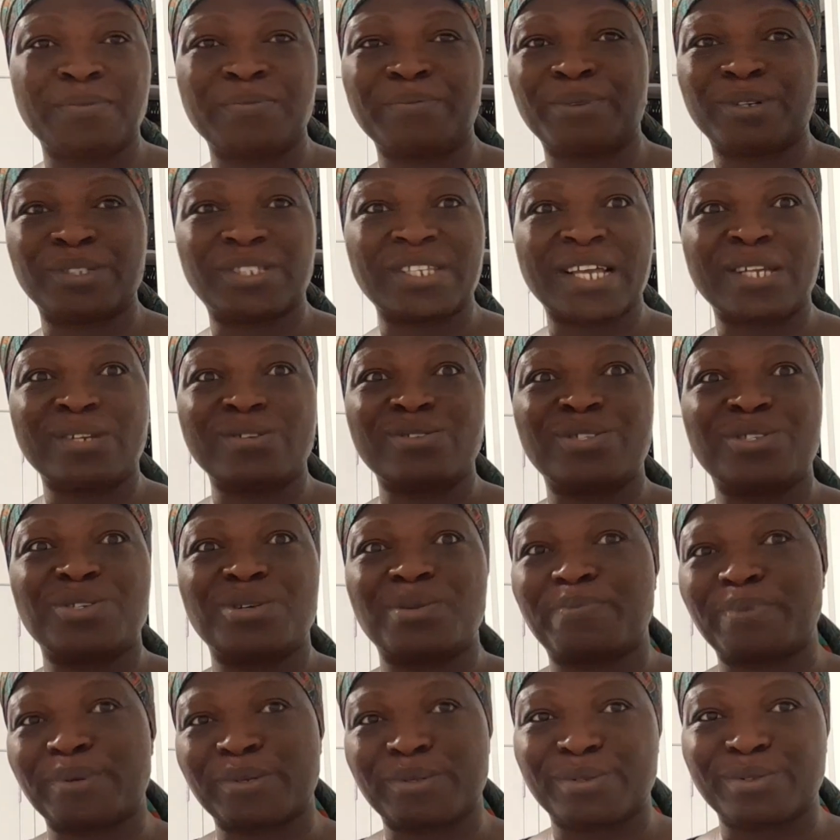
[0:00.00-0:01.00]
But I use
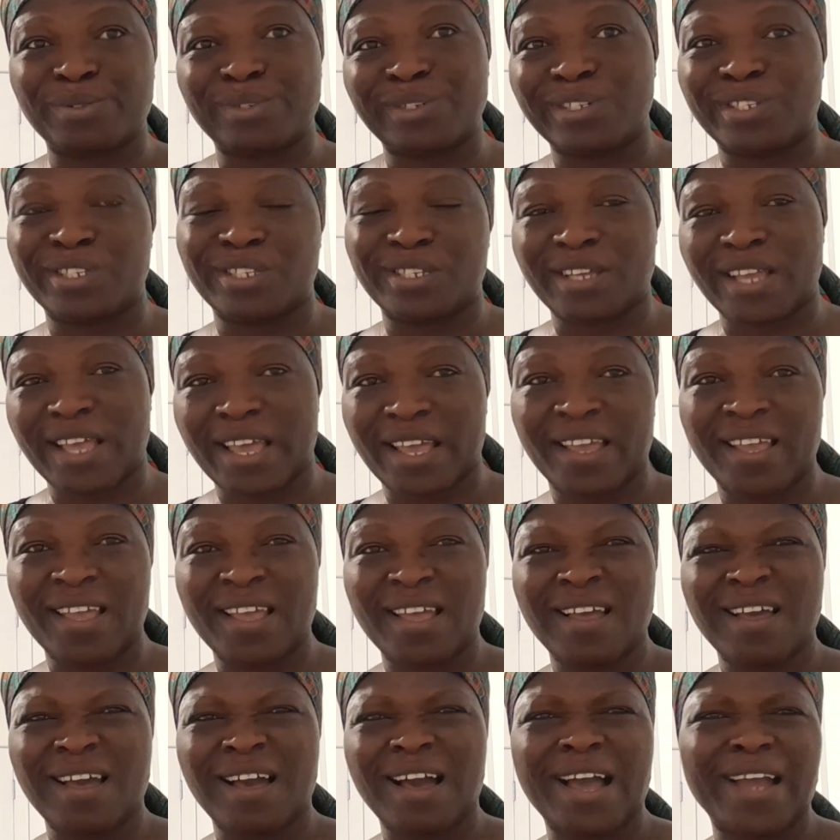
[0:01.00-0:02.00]
the opportunity, eh?
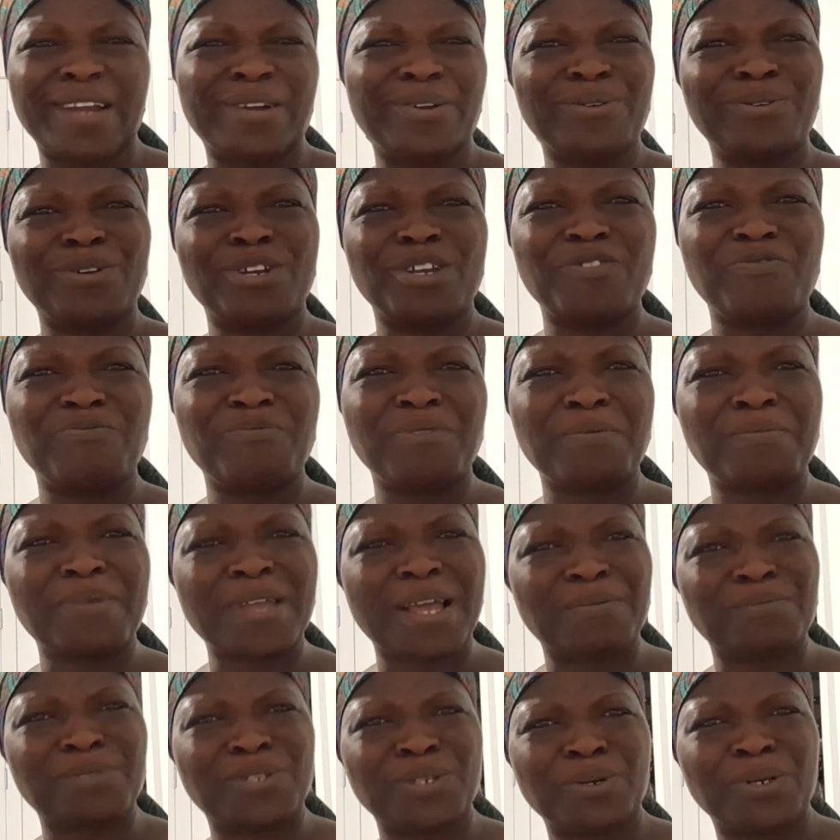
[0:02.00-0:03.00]
I don't know if
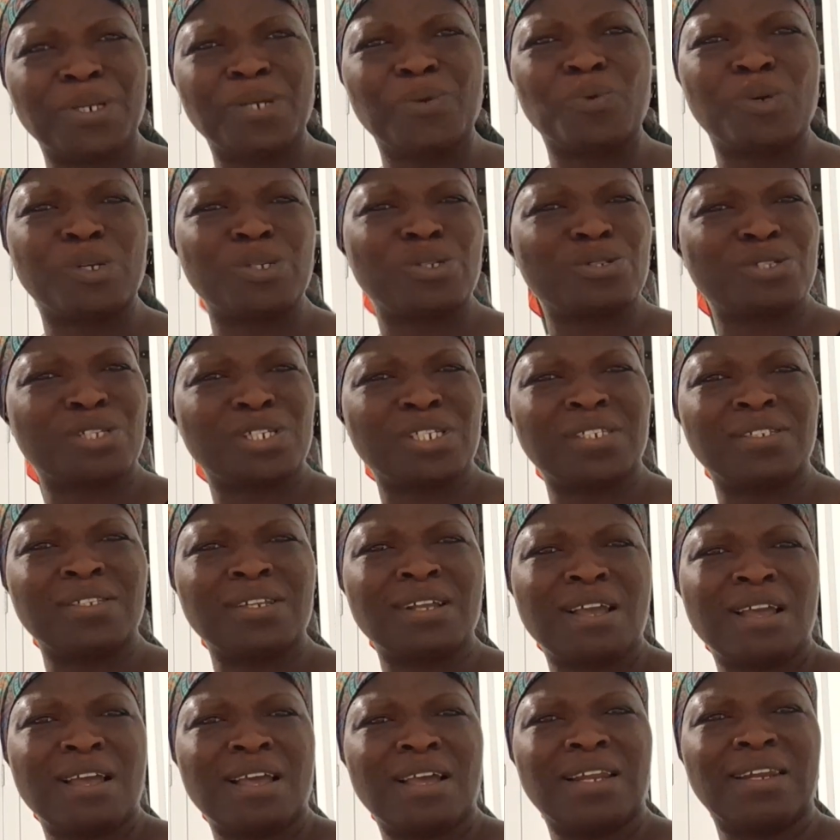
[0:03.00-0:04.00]
maybe I'm the only one
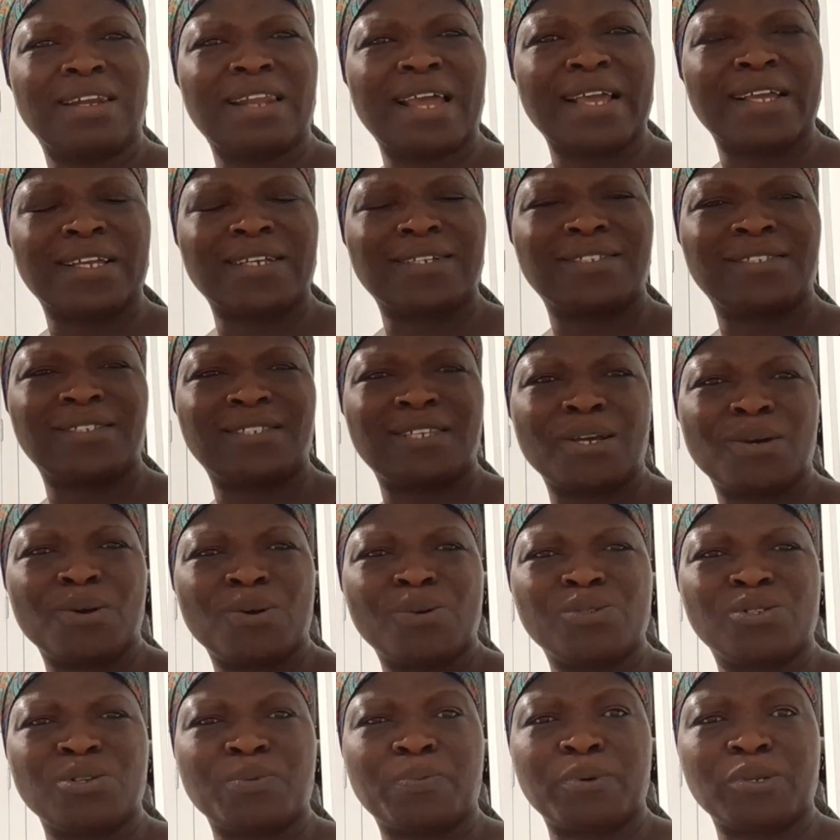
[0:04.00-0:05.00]
using like
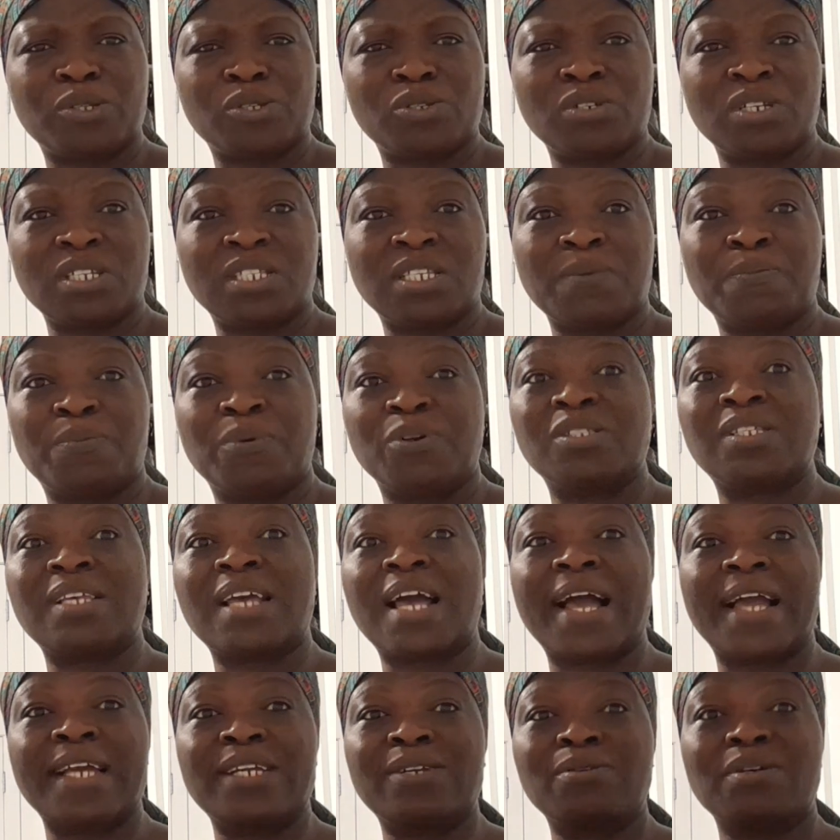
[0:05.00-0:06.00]
sales opportunity, but
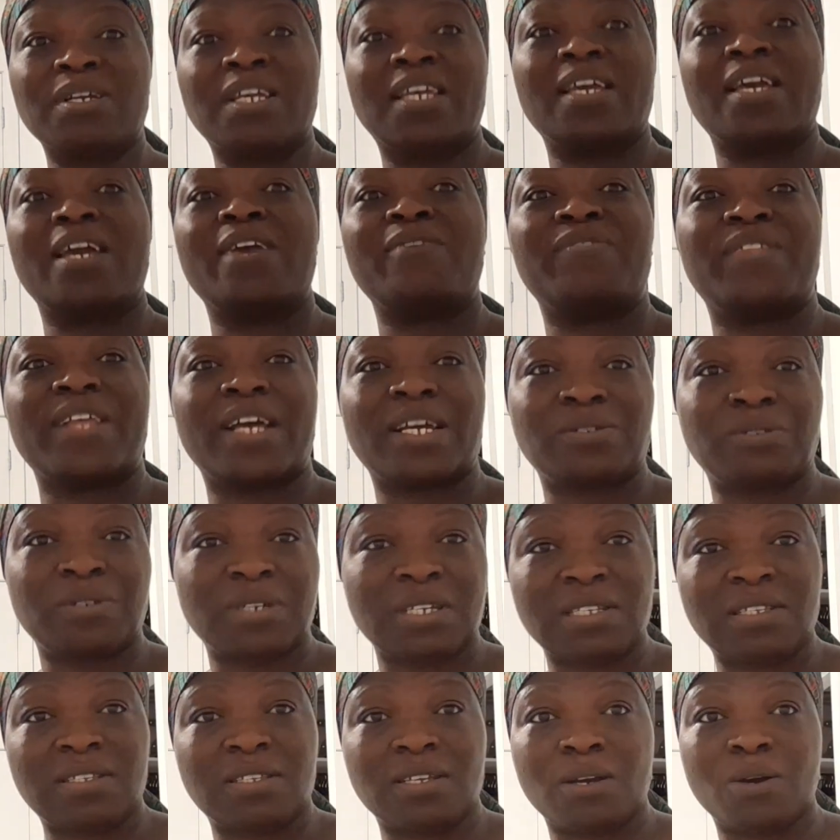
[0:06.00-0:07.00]
I don't care if they are
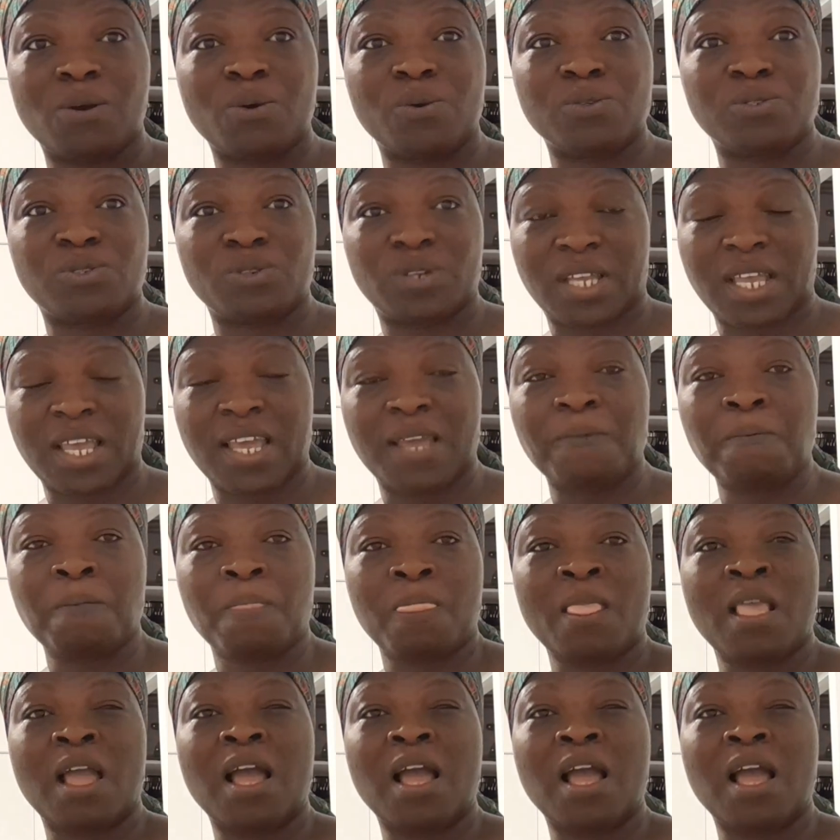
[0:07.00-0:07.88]
doing sales, okay?